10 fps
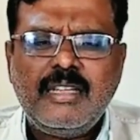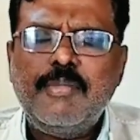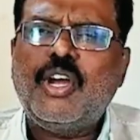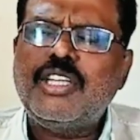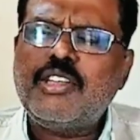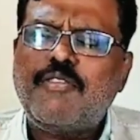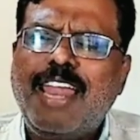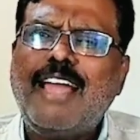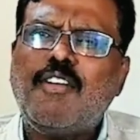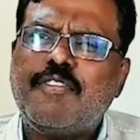because of
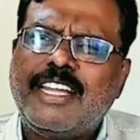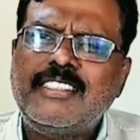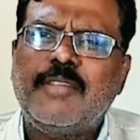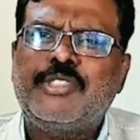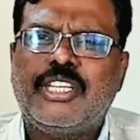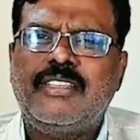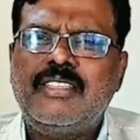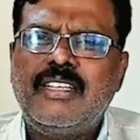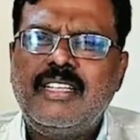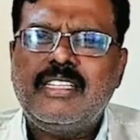lack of
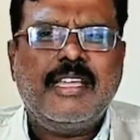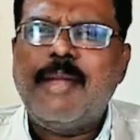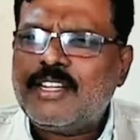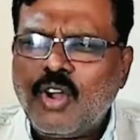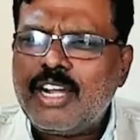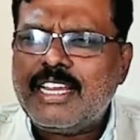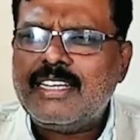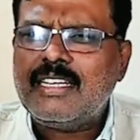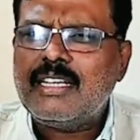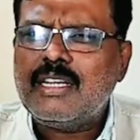consumption, they might not
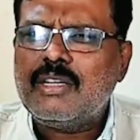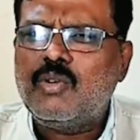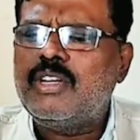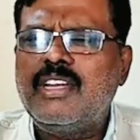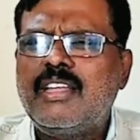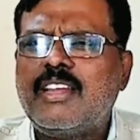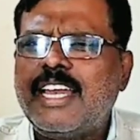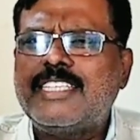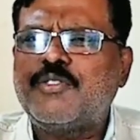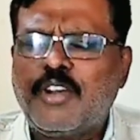get good
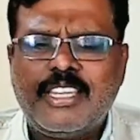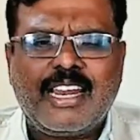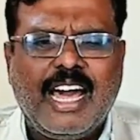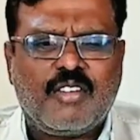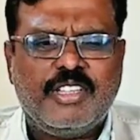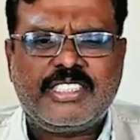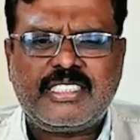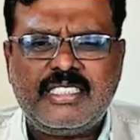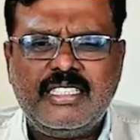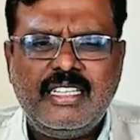rates for their
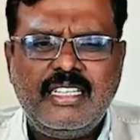harvest.